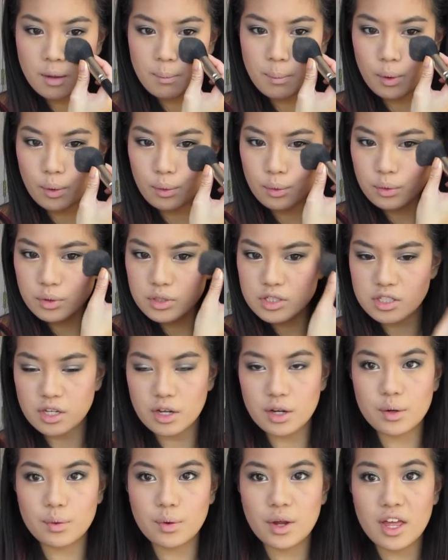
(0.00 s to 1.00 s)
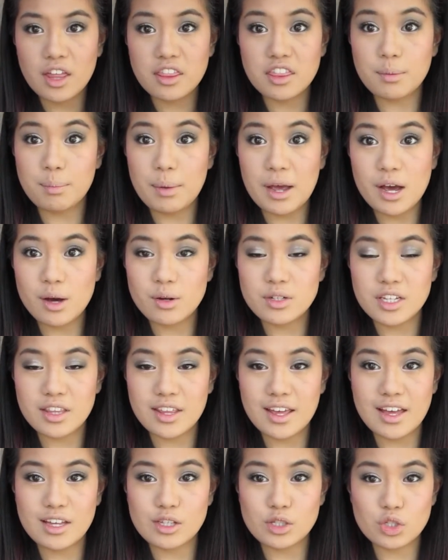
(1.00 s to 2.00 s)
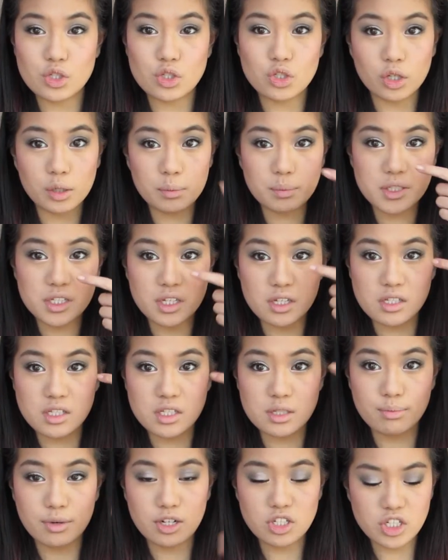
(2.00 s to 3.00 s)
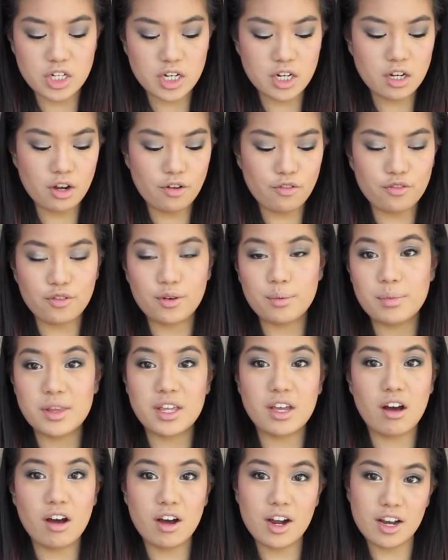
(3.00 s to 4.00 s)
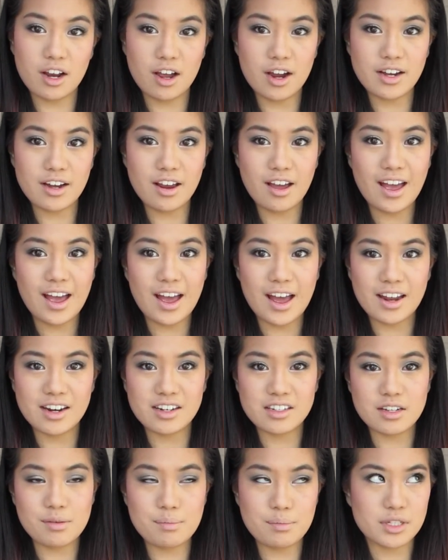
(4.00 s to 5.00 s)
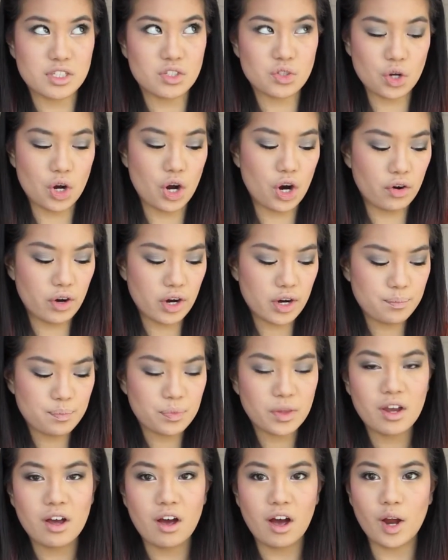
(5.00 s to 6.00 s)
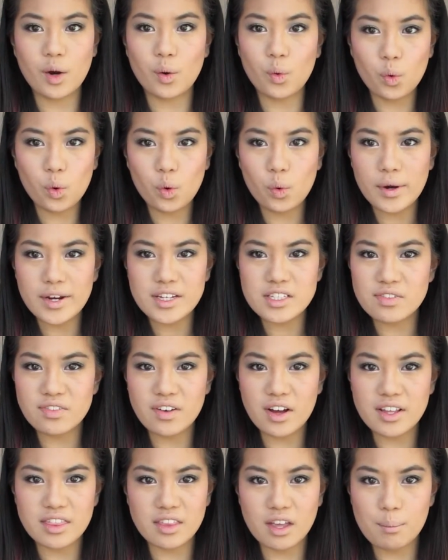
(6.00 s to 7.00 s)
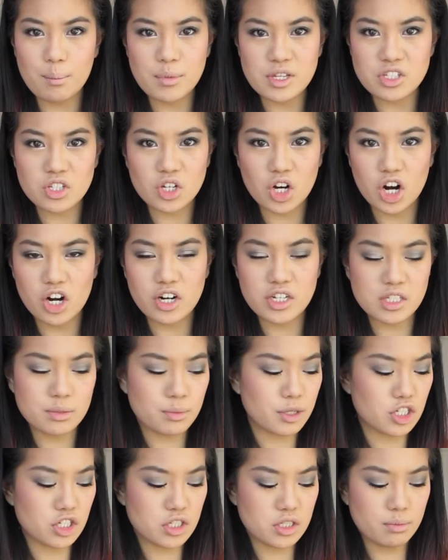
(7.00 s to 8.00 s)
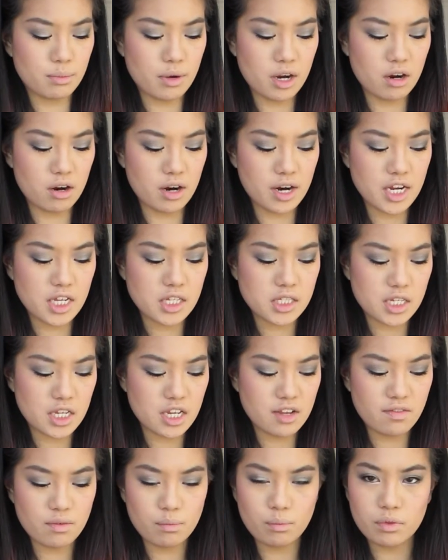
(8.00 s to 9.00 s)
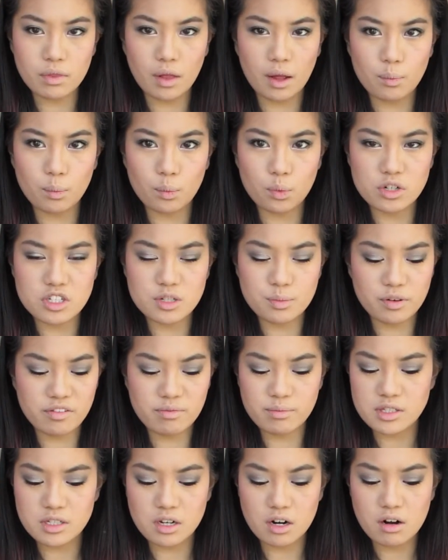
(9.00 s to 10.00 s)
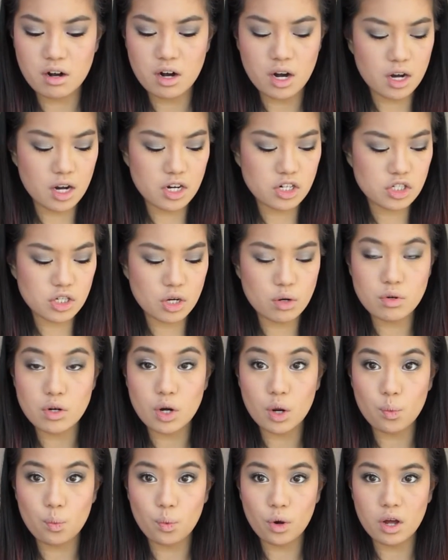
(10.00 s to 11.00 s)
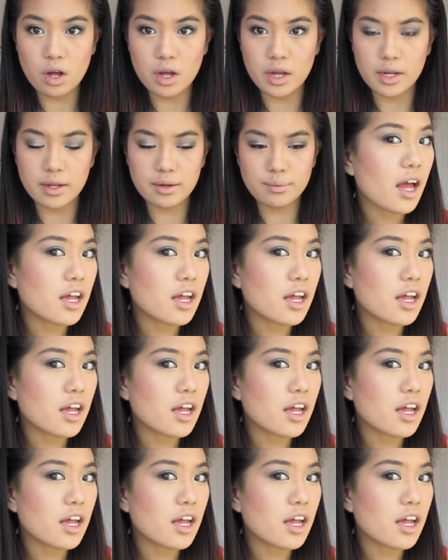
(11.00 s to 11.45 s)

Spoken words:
But also, the powder there stops smudging from the eyeliner and mascara. I always find that mascara smudges in my eyes, even with like waterproof mascara, and I don't know why.